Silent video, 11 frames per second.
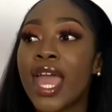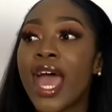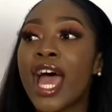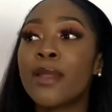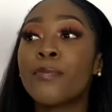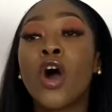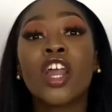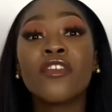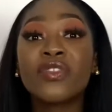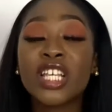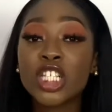And part
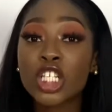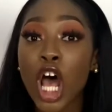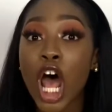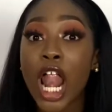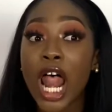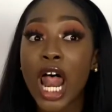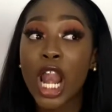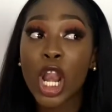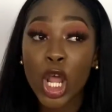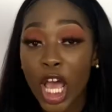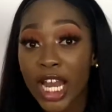of this
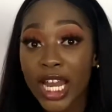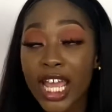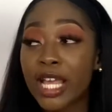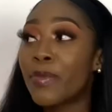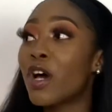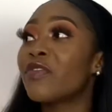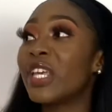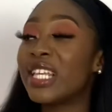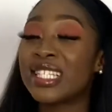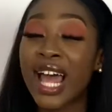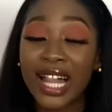learning, part of
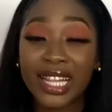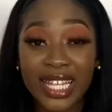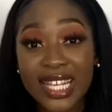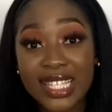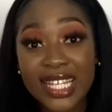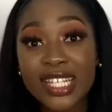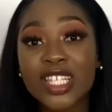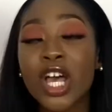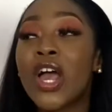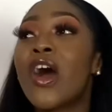these lessons